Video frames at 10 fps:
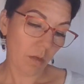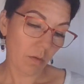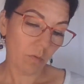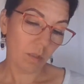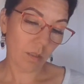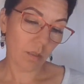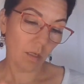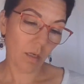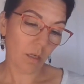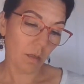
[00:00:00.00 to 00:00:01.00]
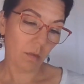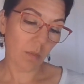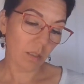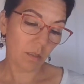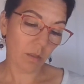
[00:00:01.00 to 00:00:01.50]
What's
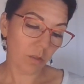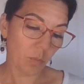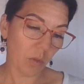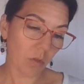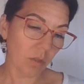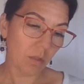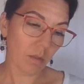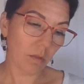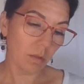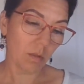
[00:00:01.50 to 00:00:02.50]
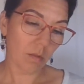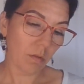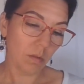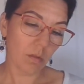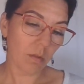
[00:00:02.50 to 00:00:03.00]
my star's person's
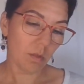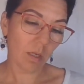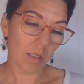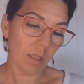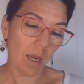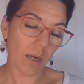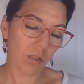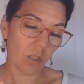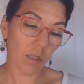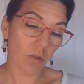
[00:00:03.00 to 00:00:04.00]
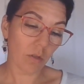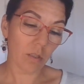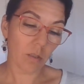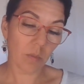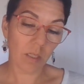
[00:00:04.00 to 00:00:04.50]
next action going
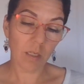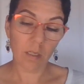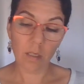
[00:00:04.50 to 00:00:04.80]
to be?